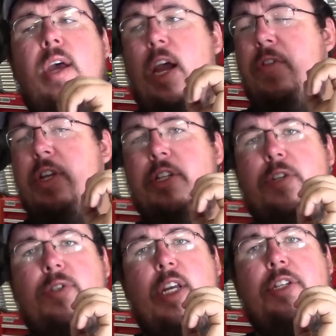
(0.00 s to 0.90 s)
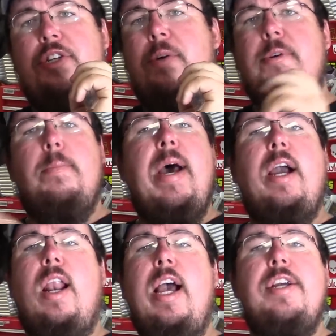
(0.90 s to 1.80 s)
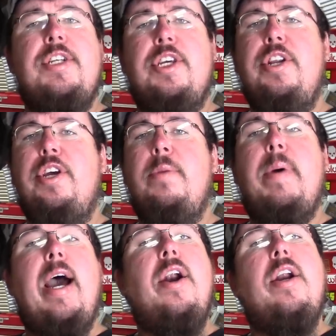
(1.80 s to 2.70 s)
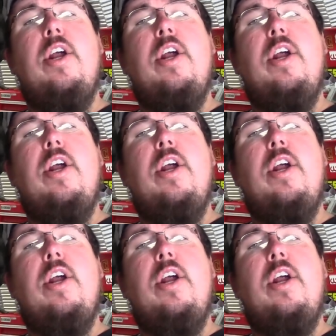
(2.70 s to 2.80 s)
and then you set your backlash and get a good pattern.